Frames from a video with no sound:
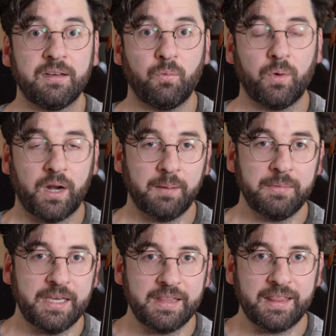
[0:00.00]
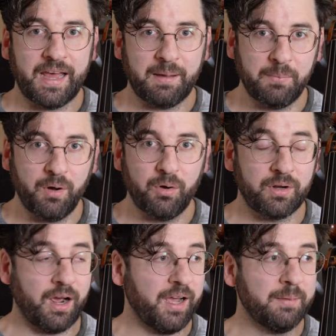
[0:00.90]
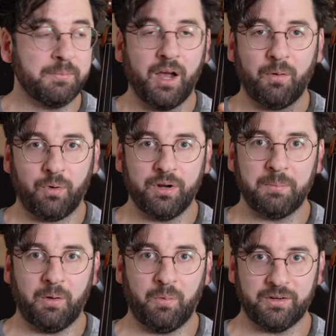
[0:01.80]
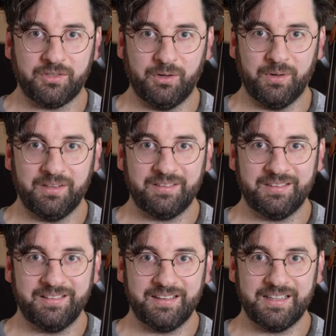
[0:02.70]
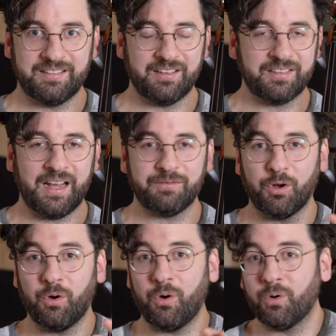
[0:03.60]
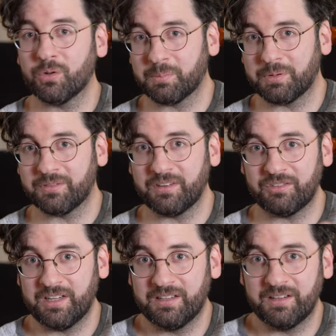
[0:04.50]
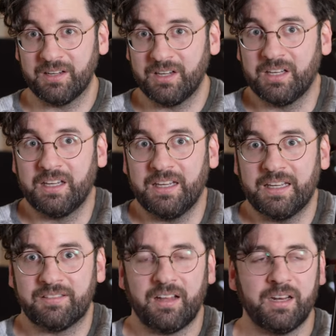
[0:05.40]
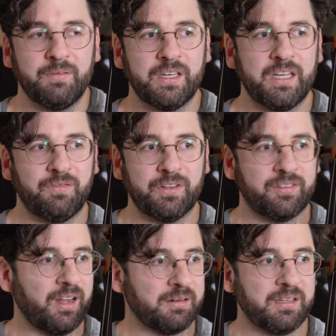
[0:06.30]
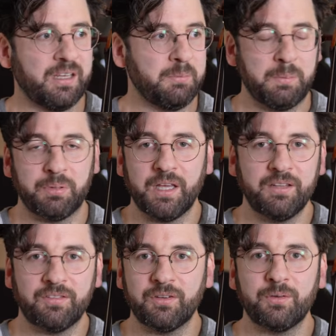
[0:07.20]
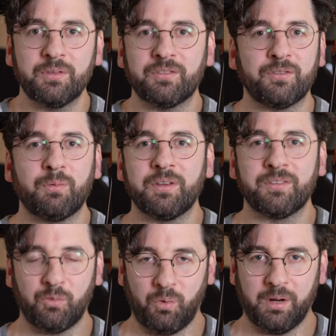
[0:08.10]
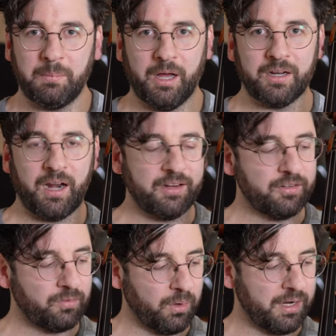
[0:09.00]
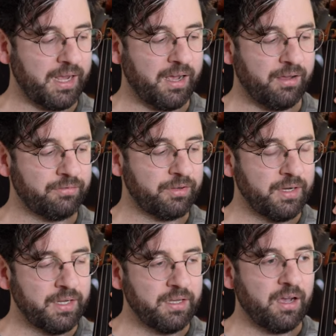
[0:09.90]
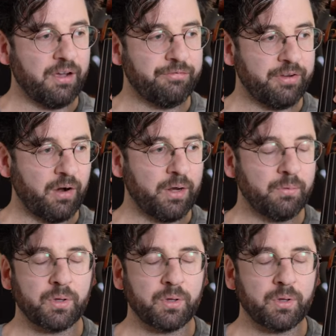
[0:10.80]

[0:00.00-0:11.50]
When I'm in that mode, I'm not worried about where two is. It doesn't have to hold a position. It's not even, if it's not going to be played soon, there's no reason to worry about it. I just want to have a very